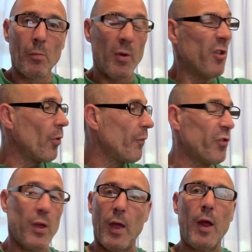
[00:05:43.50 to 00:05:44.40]
because
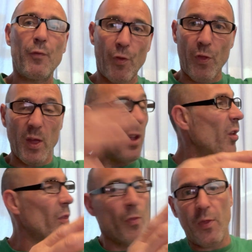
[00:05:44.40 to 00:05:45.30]
obviously everything
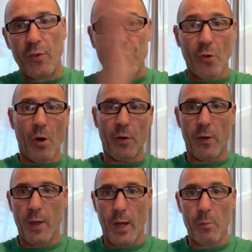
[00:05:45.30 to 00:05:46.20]
this side of the
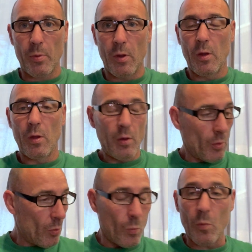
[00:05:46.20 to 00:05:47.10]
cab
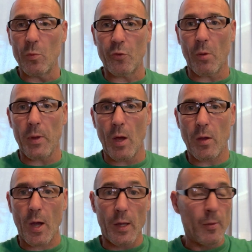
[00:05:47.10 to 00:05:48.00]
was going to be
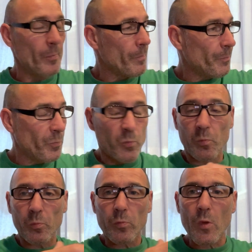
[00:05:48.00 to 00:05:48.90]
okay,
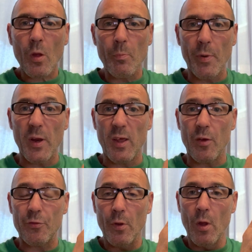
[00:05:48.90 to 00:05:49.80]
but
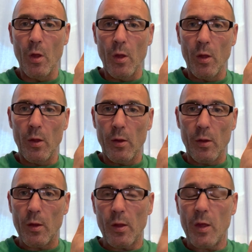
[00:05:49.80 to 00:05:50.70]
it
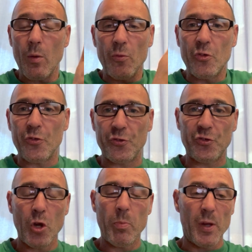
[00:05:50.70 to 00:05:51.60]
was just
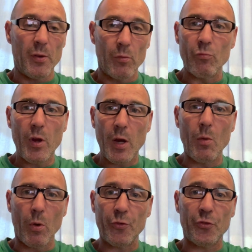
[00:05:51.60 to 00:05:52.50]
stupid, really
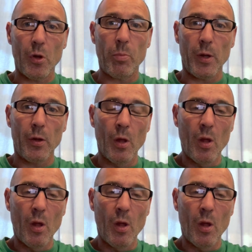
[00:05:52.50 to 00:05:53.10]
was stupid.